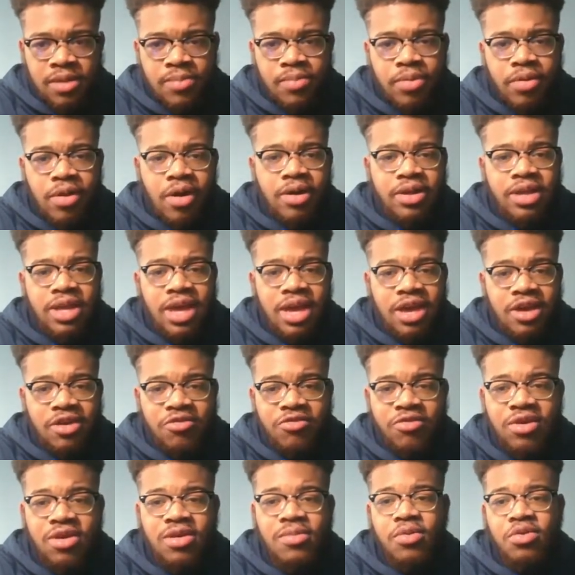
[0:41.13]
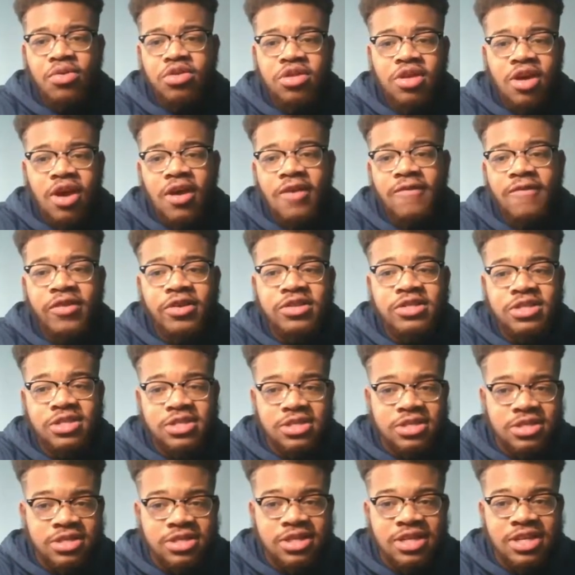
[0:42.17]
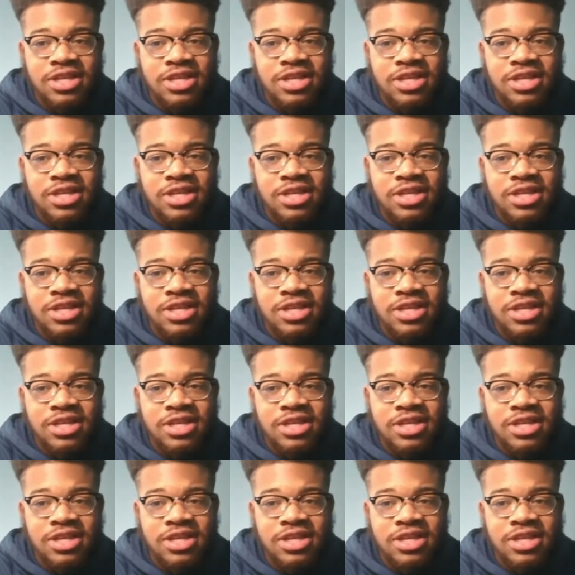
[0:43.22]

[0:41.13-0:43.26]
He blocked an incredible shot versus